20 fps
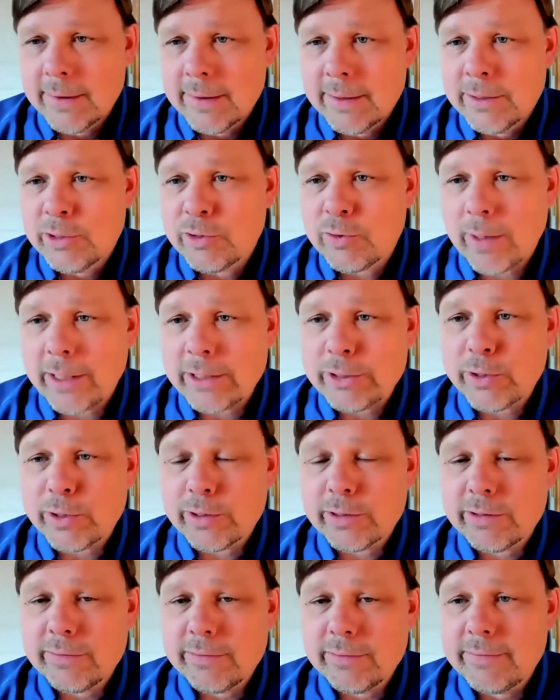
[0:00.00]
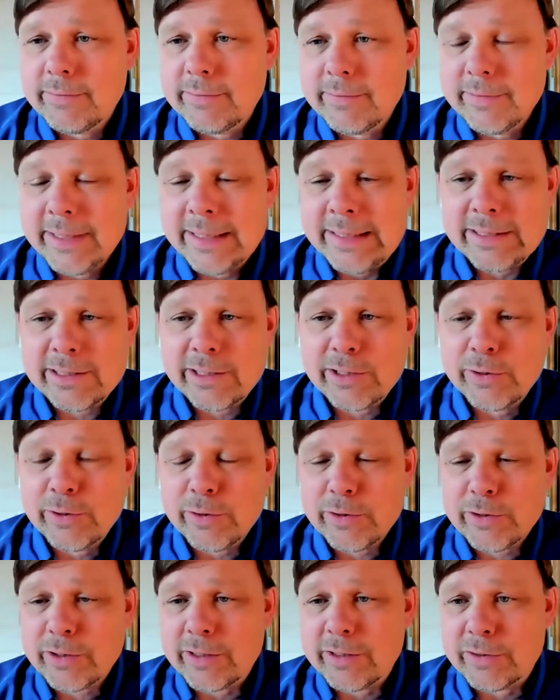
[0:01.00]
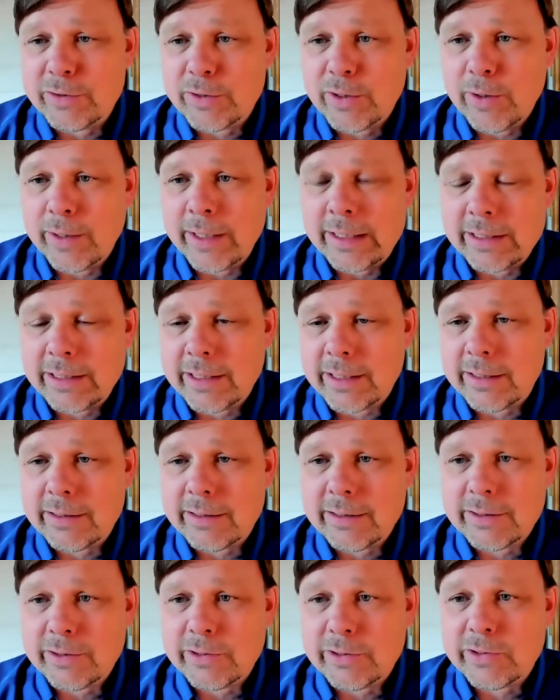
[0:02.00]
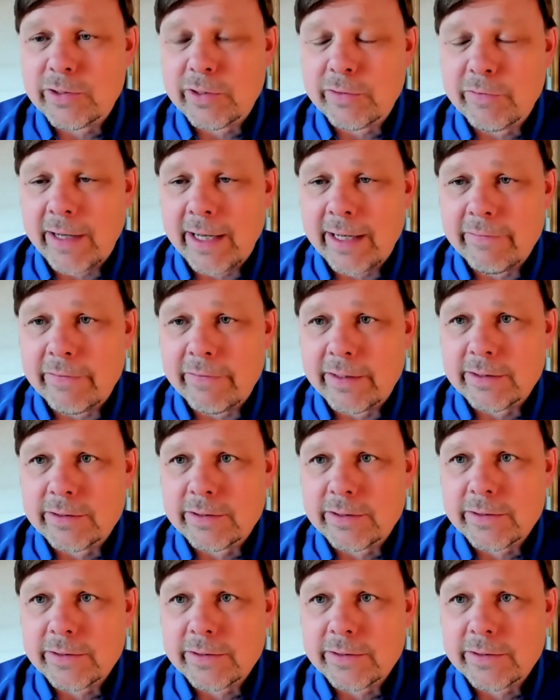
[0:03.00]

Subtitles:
treasured institutions are going to survive this.